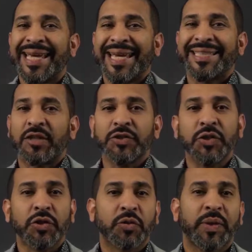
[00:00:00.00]
it's also
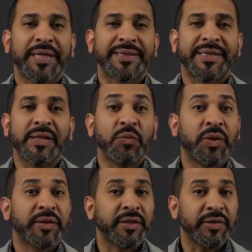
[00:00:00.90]
a good way to see
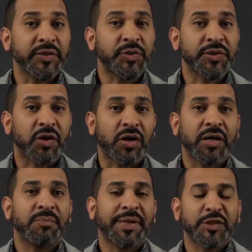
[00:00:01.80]
what their interests are
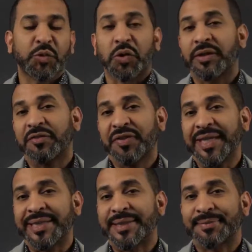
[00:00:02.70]
by scrolling their
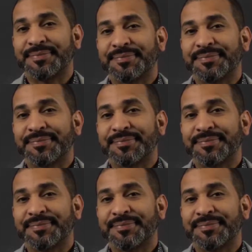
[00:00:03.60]
feeds.